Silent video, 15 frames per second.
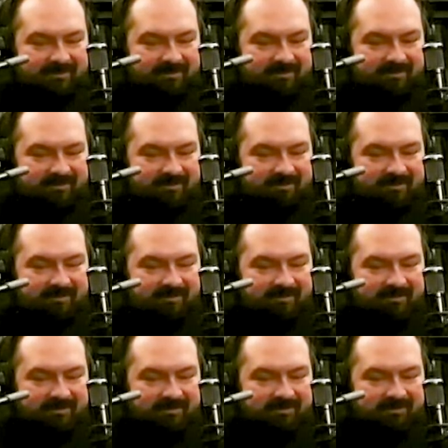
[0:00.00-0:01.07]

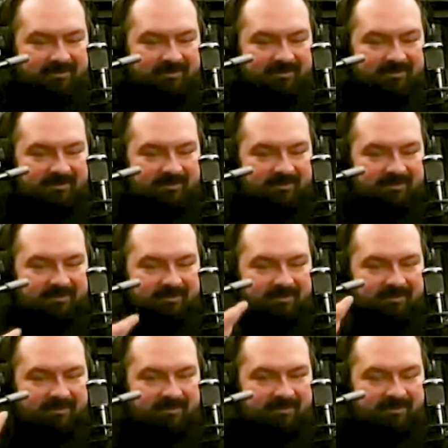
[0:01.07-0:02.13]

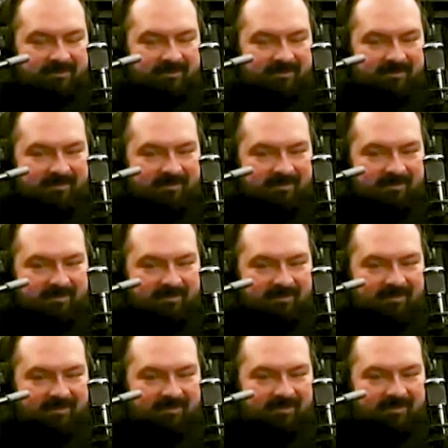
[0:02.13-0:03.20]

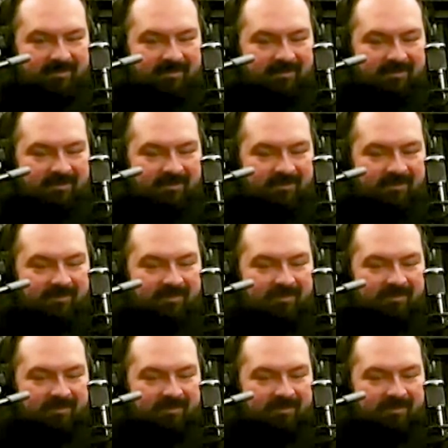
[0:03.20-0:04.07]
(silent)